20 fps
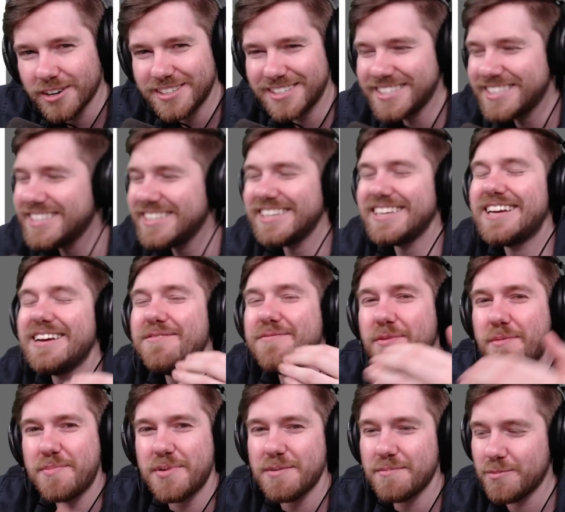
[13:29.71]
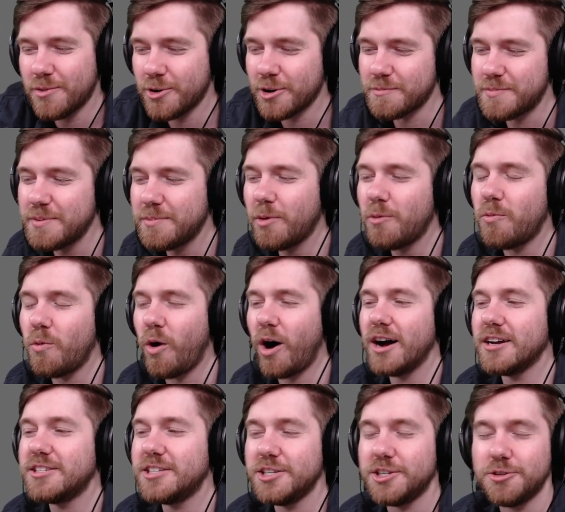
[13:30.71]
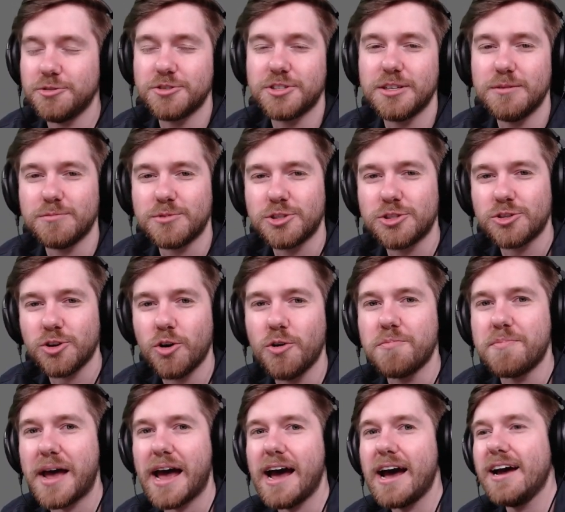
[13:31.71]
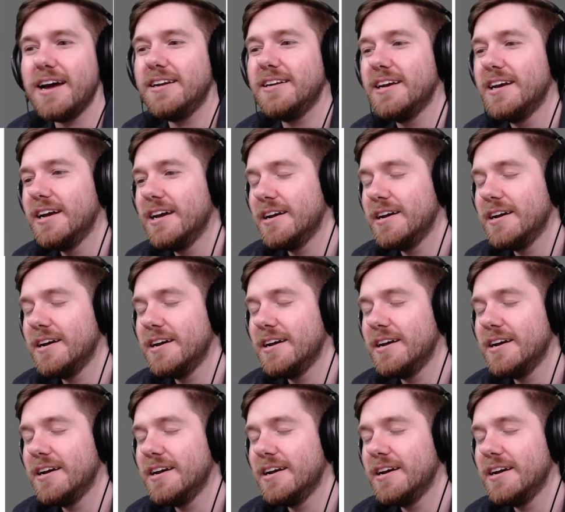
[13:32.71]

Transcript: Just give them a bit more. People want to use them so bad,